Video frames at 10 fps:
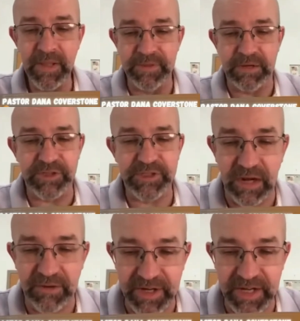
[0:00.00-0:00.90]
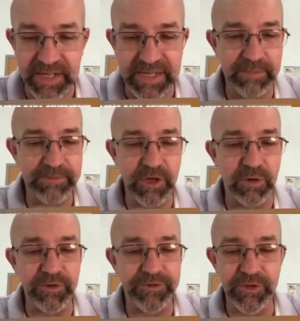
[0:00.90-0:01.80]
but he recovered and he kept
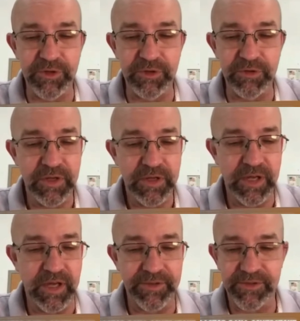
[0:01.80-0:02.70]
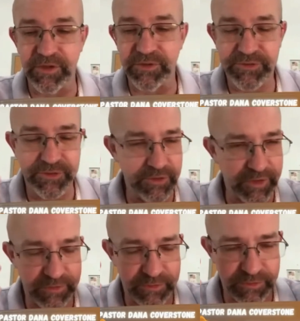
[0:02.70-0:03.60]
going through, uh, you know, through
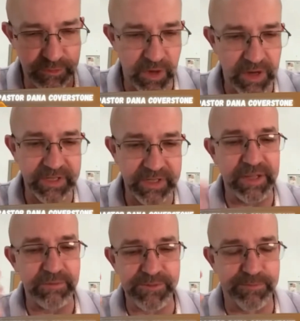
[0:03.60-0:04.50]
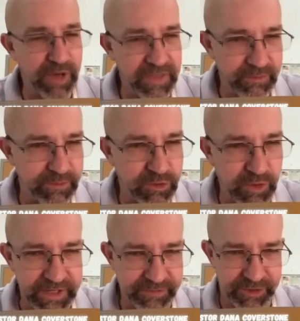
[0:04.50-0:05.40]
the, the running, but he was breathing with
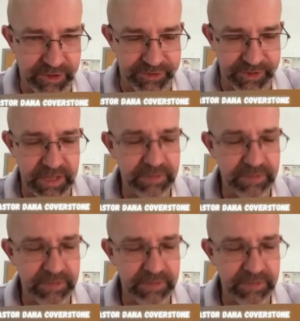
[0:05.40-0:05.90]
great difficulty.